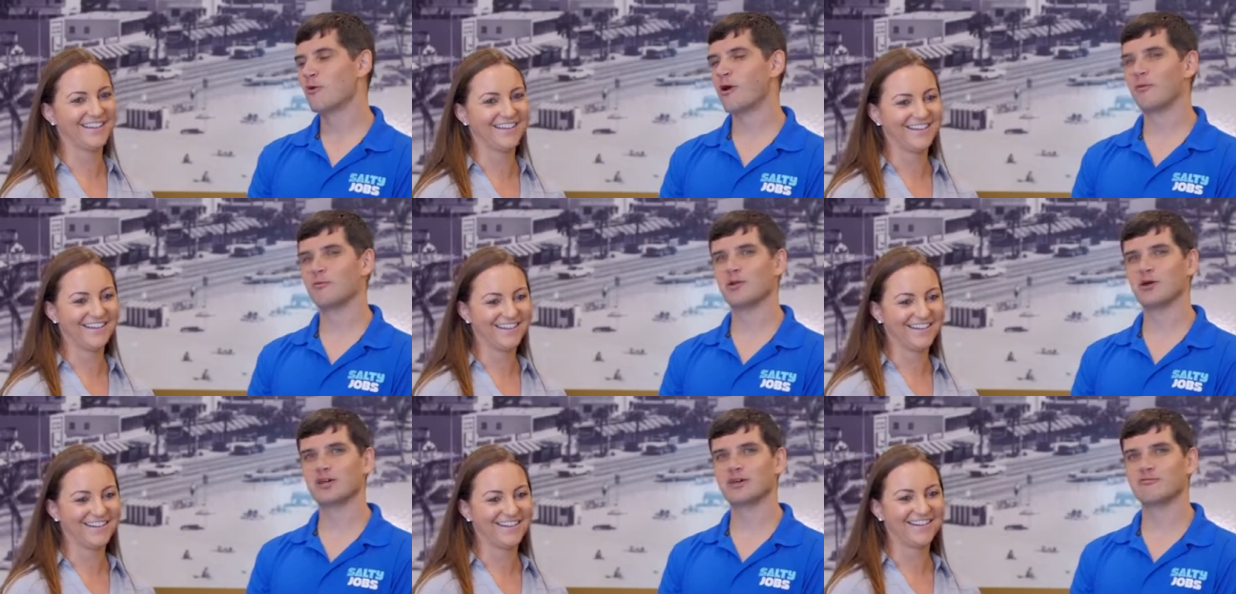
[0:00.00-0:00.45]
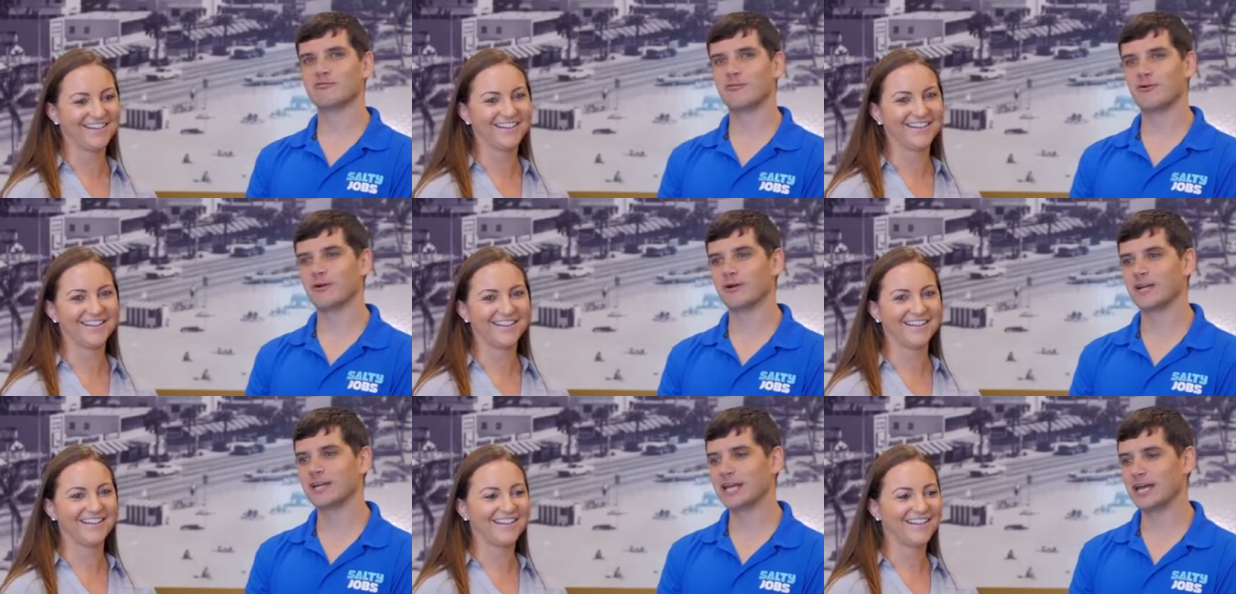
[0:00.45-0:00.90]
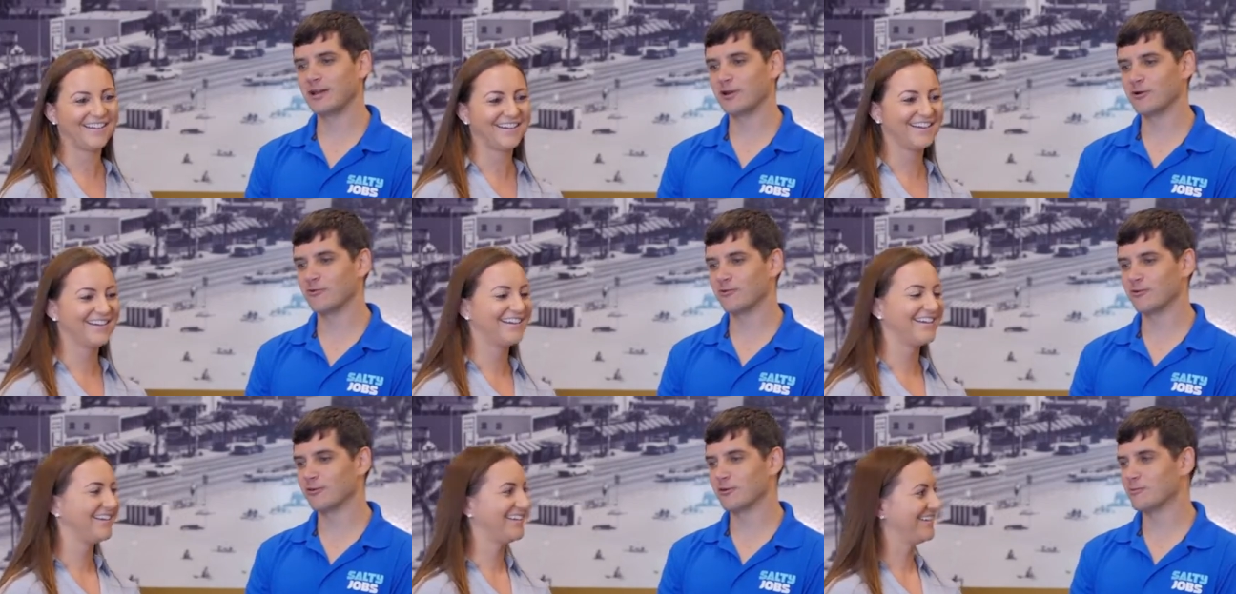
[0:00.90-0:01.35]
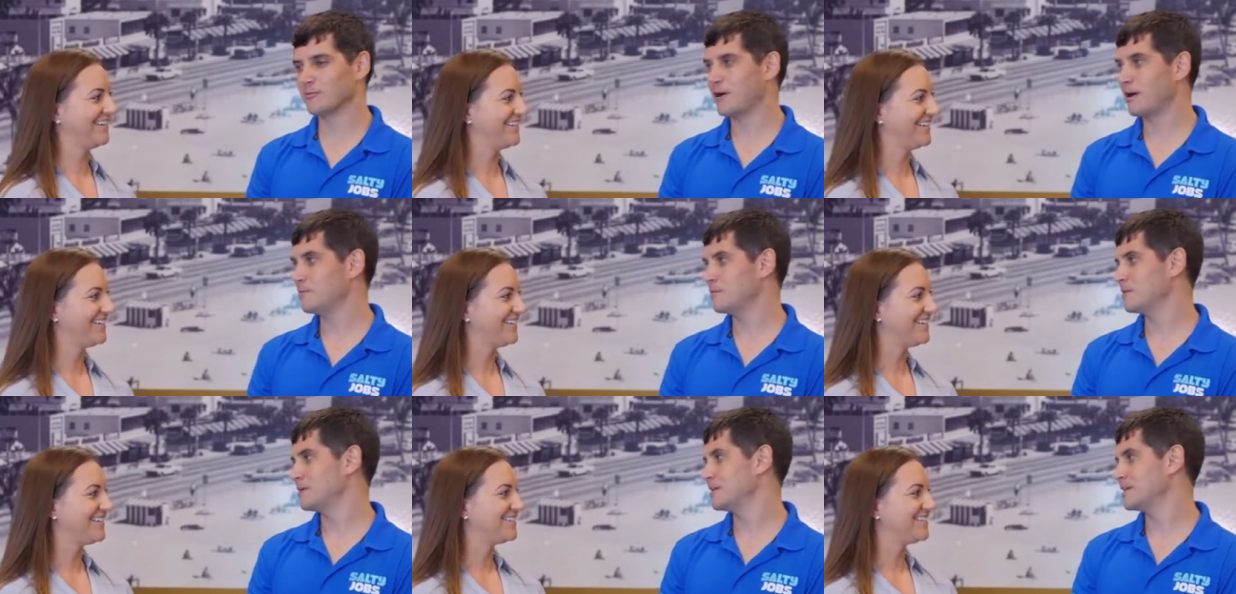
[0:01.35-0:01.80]
Speaker 1: well, I'm looking forward to getting over to the
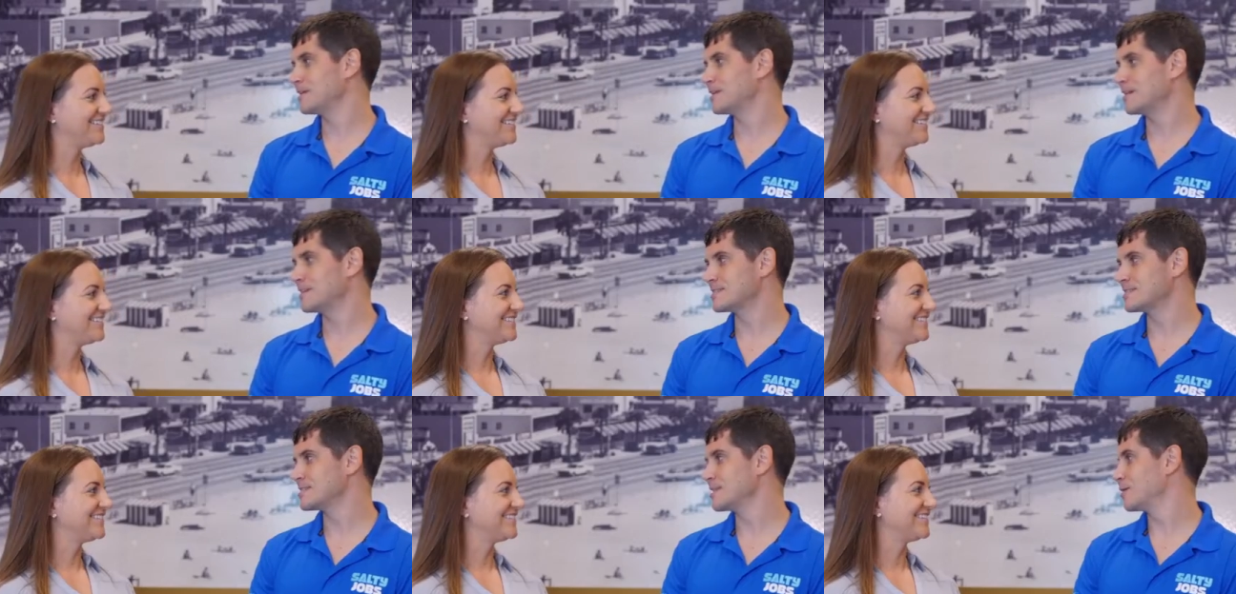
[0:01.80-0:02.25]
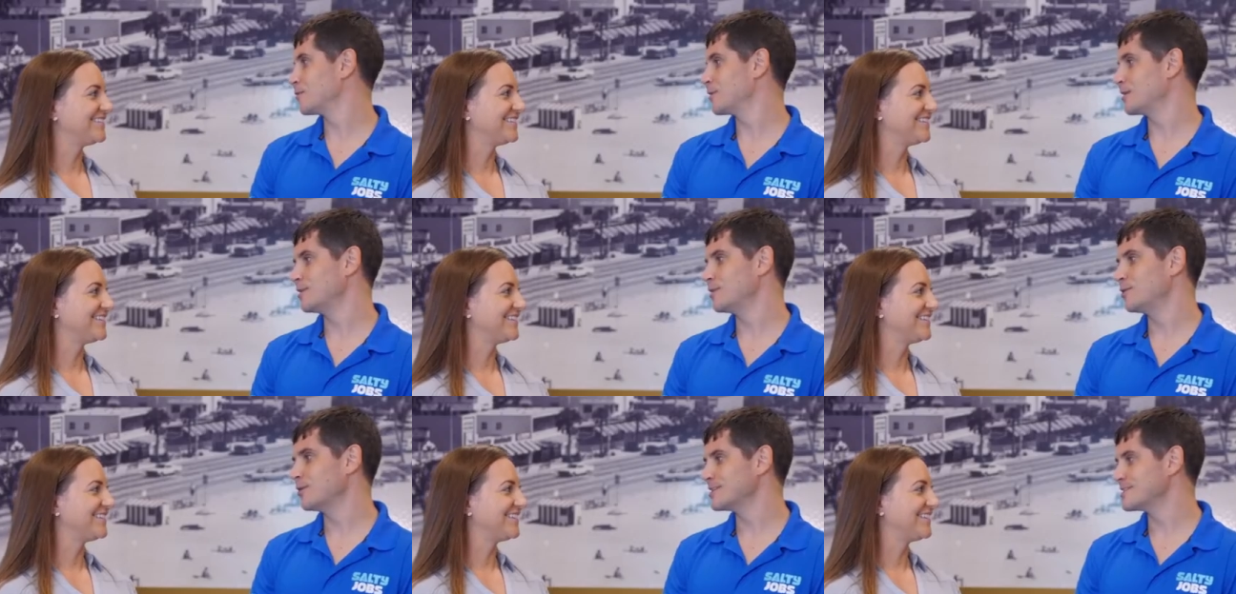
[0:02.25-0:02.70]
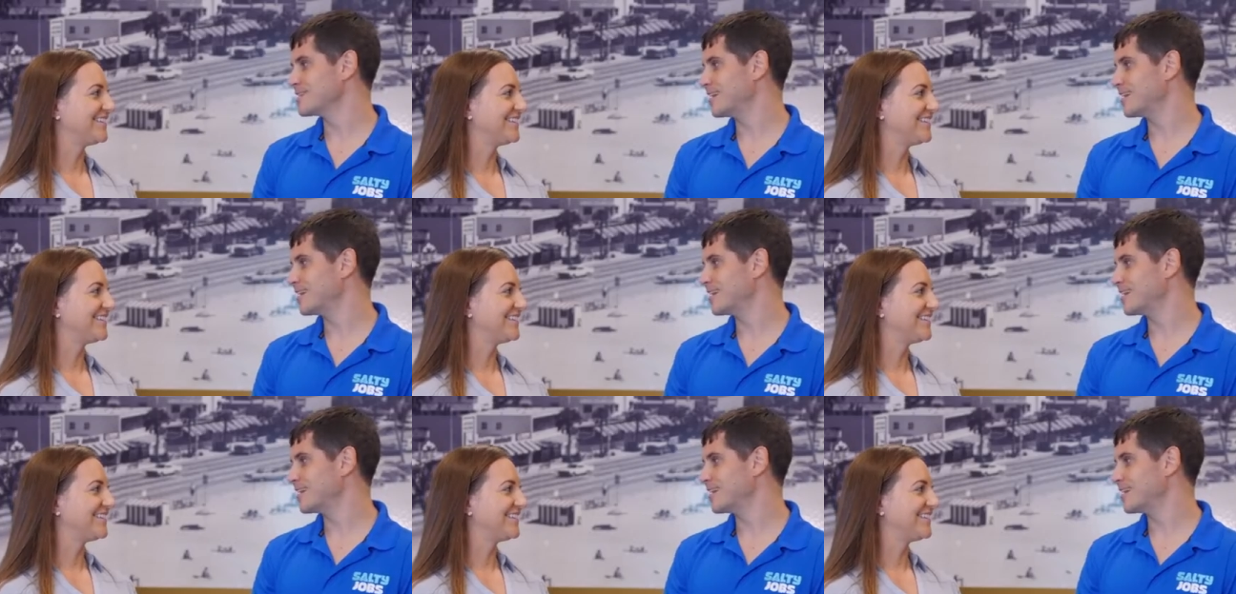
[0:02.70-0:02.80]
property and uh, seeing what you do on